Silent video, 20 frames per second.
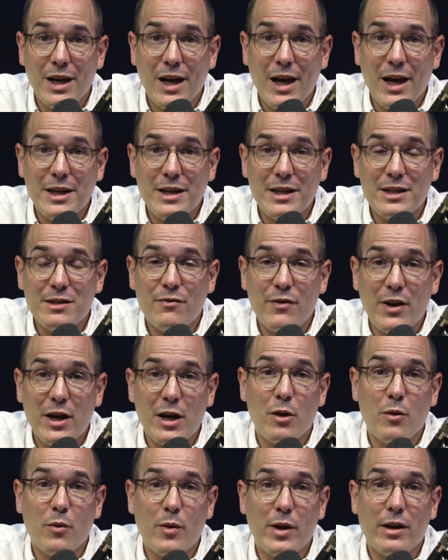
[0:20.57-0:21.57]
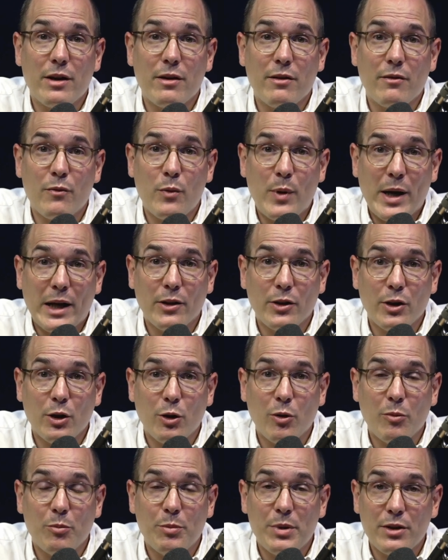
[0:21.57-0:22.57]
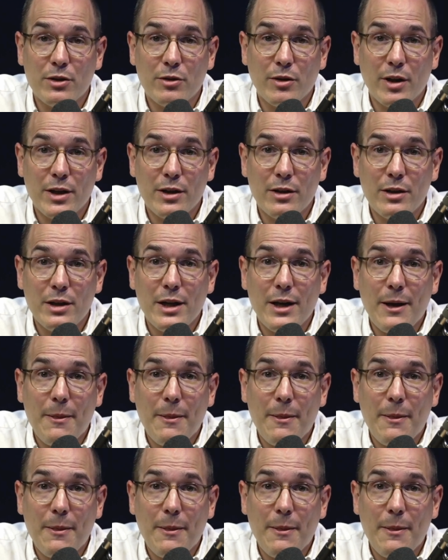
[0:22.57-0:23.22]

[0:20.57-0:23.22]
and he's a very, very well-known Bitcoiner.